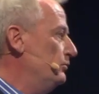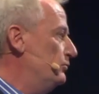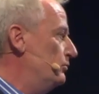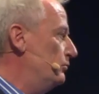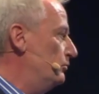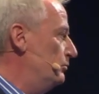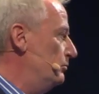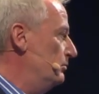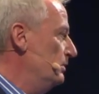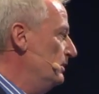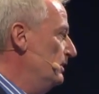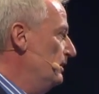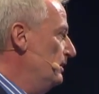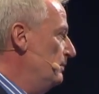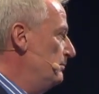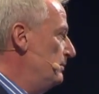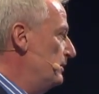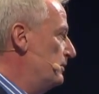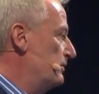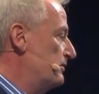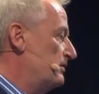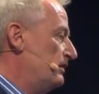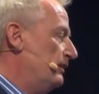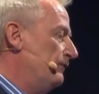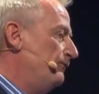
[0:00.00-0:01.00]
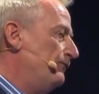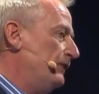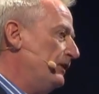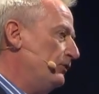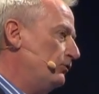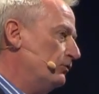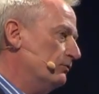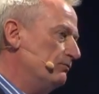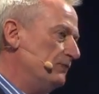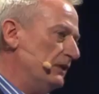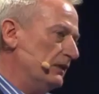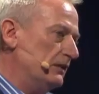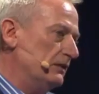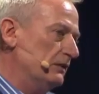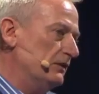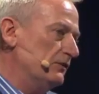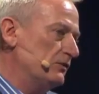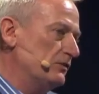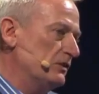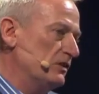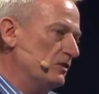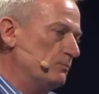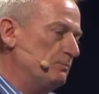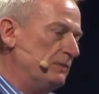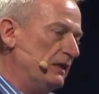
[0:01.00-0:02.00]
you do because their facial
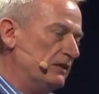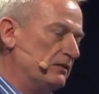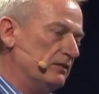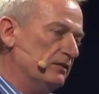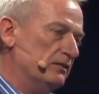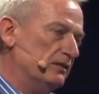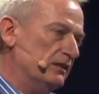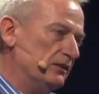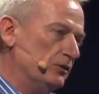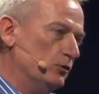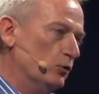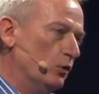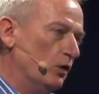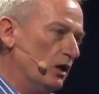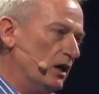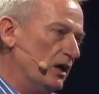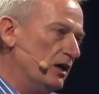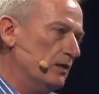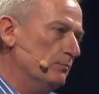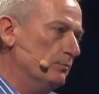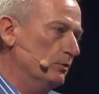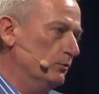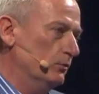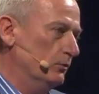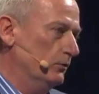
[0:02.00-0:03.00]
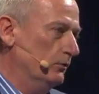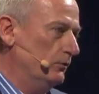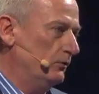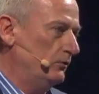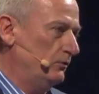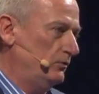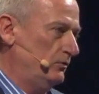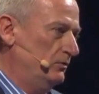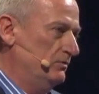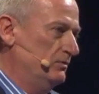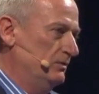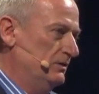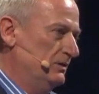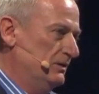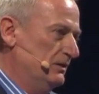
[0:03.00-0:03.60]
recognition is better than your eyeballs.